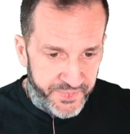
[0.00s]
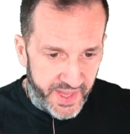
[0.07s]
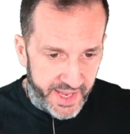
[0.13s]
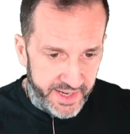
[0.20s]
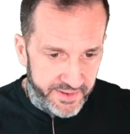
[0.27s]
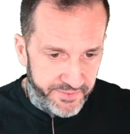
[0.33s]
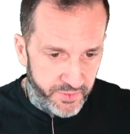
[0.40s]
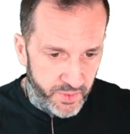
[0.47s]

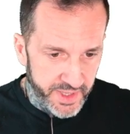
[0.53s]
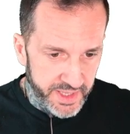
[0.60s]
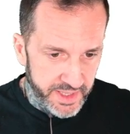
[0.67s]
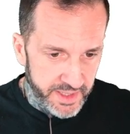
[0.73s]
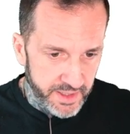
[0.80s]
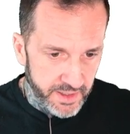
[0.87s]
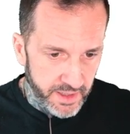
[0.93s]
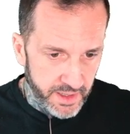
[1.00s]
And if
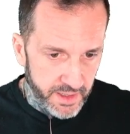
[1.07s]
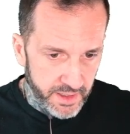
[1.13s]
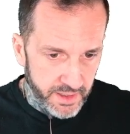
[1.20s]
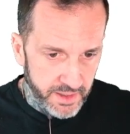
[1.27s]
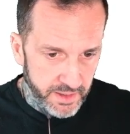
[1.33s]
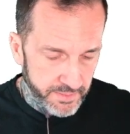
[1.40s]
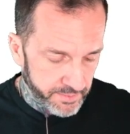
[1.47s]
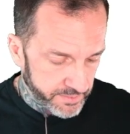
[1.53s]
we,
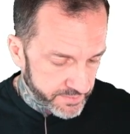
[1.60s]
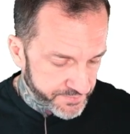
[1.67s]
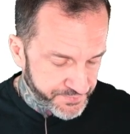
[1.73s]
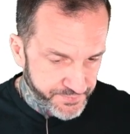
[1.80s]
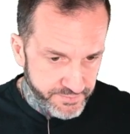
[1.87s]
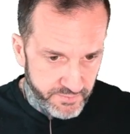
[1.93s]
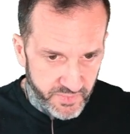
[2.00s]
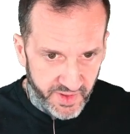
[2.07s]
um,
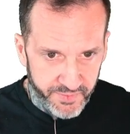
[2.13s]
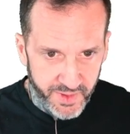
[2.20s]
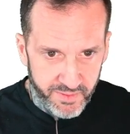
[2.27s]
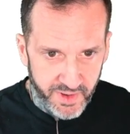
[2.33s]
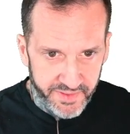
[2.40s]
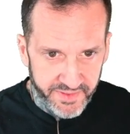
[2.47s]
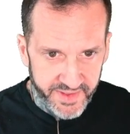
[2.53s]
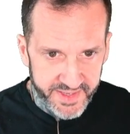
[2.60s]
if we
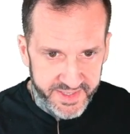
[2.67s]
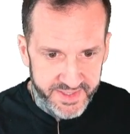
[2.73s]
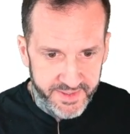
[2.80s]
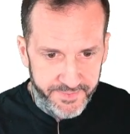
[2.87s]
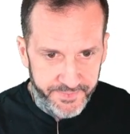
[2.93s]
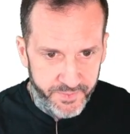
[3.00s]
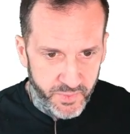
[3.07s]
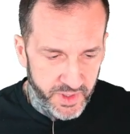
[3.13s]
run
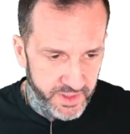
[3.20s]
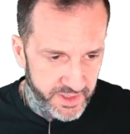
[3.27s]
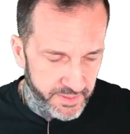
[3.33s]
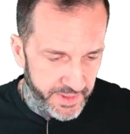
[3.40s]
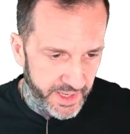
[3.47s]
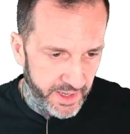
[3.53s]
this, we're going to